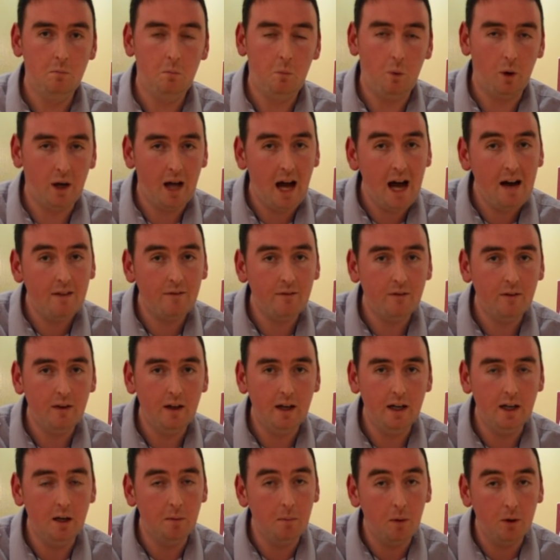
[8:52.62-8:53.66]
What I have
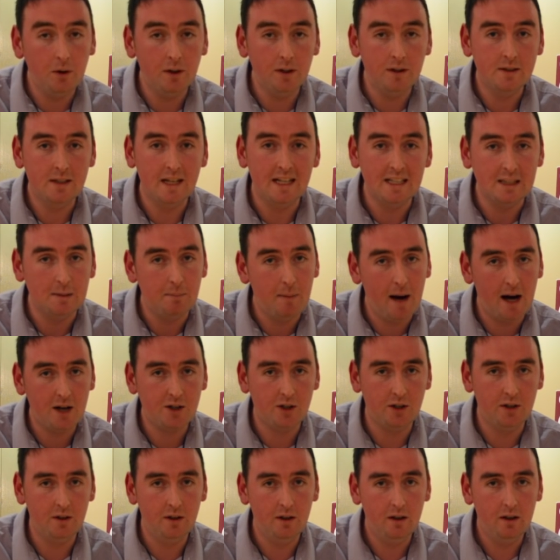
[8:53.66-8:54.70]
in abundance is a
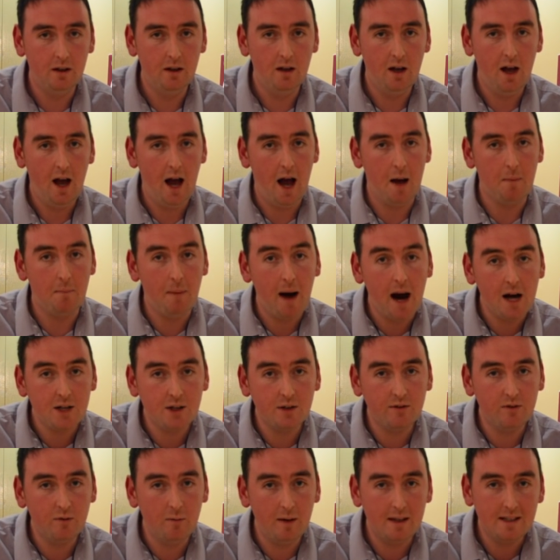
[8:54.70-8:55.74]
passion
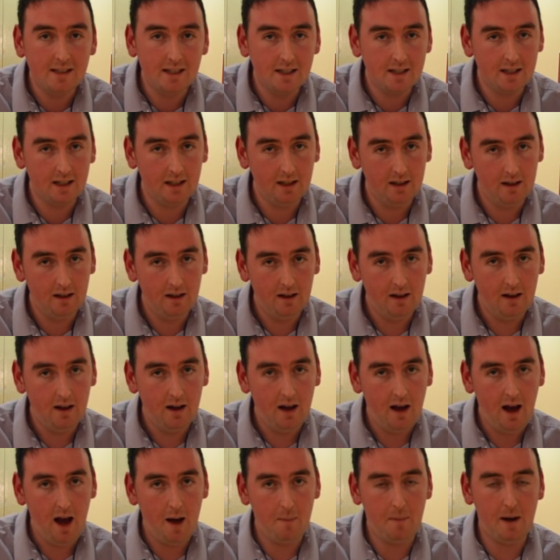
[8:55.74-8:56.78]
for my city,
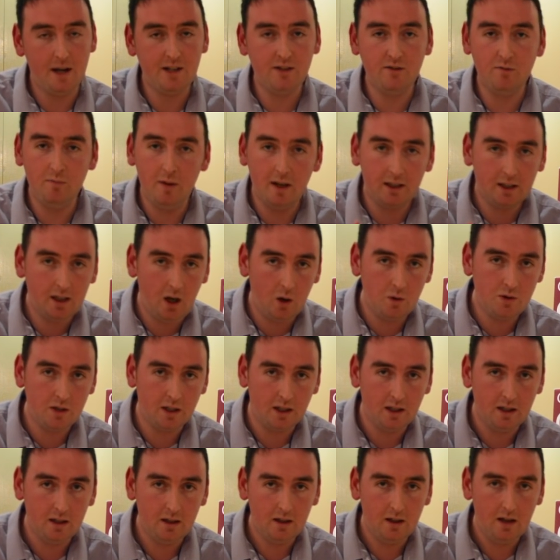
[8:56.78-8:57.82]
a passion for my
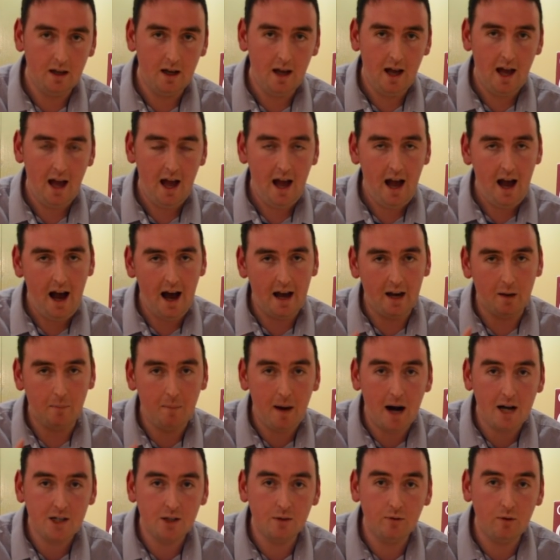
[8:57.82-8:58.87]
county, and a
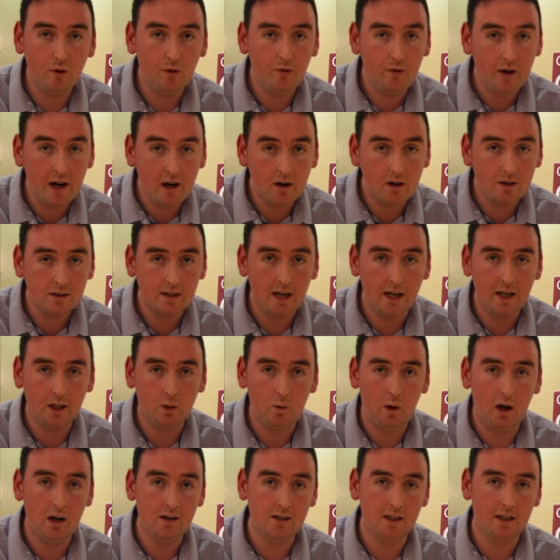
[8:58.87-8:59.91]
passion for fairness and
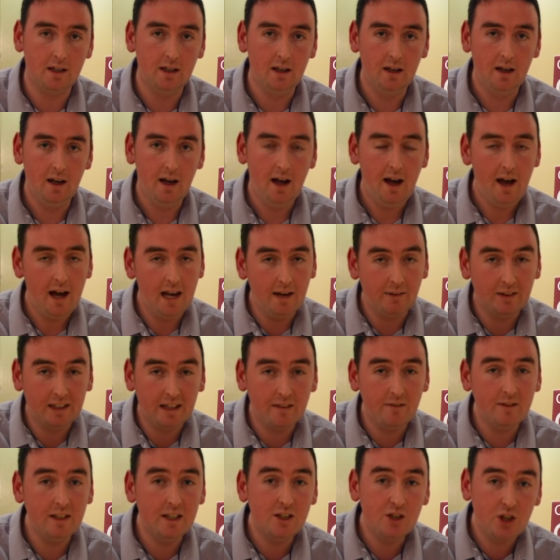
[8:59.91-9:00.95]
equality. And if
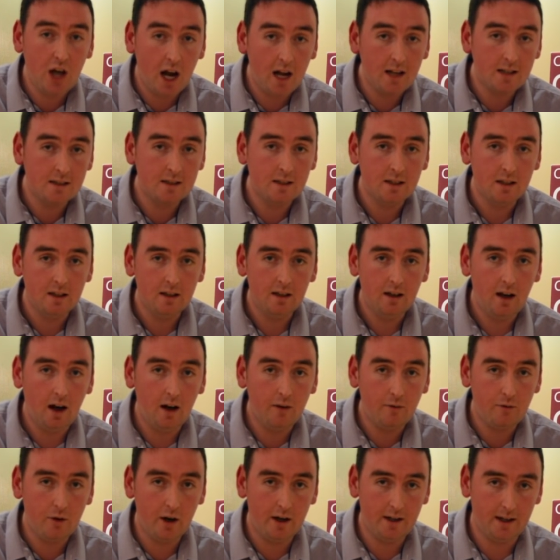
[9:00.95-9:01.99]
given the chance
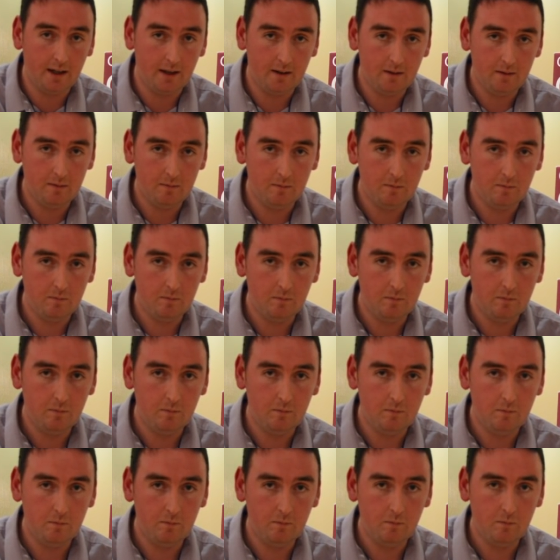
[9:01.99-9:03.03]
on Friday,
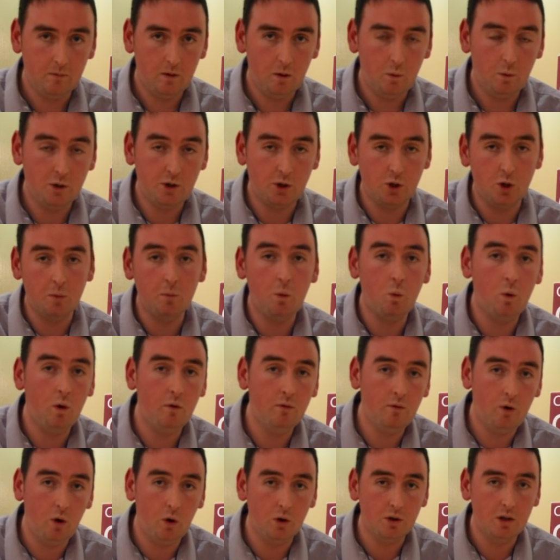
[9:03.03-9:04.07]
with your
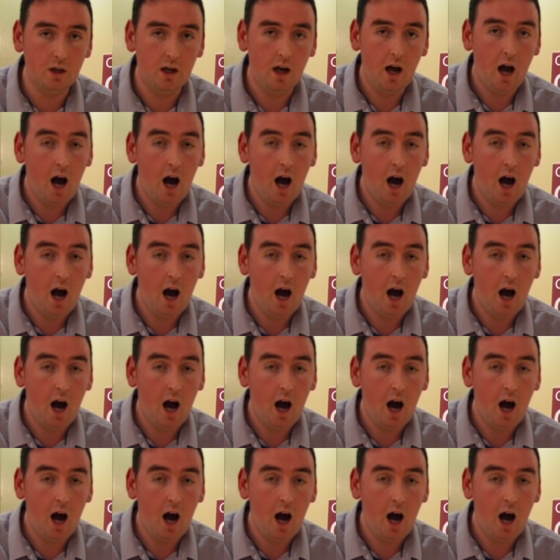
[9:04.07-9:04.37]
#1 vote,